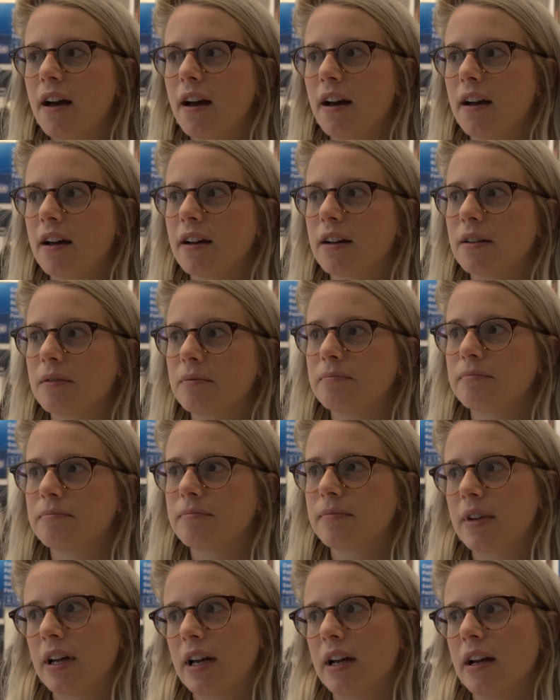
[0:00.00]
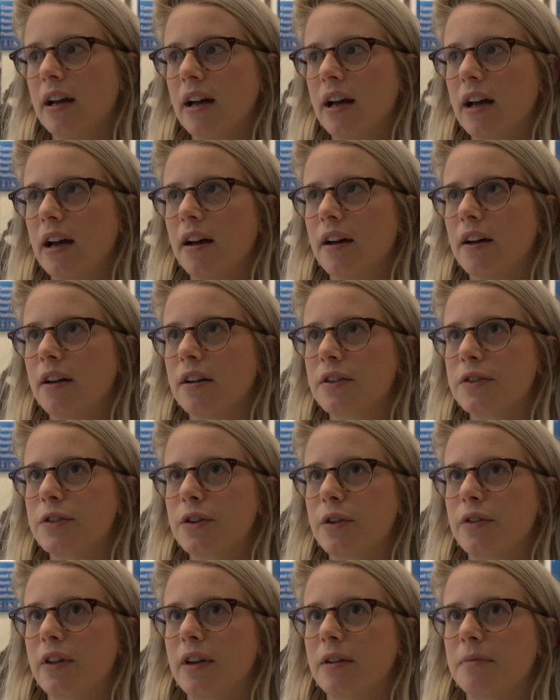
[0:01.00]

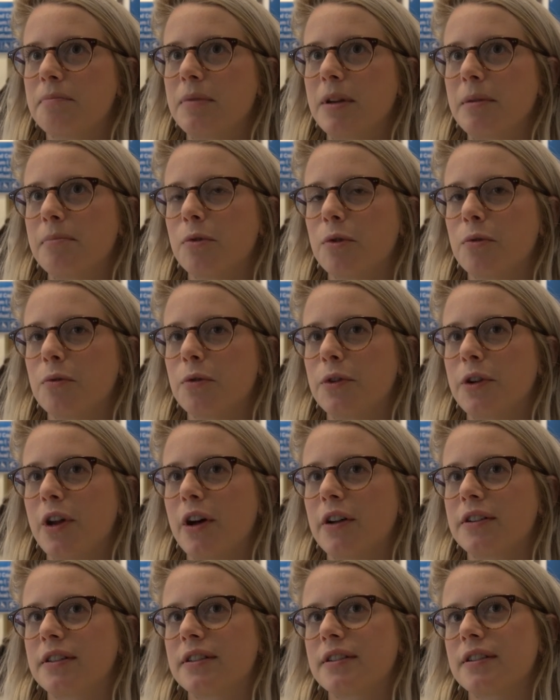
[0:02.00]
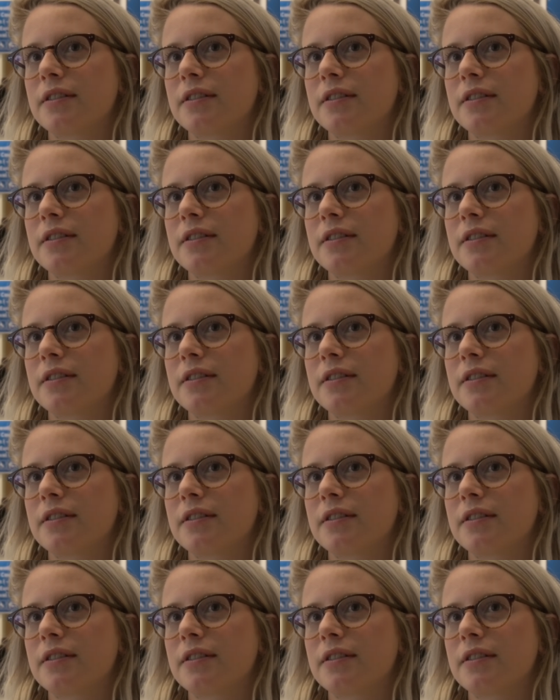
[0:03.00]
so that people will not,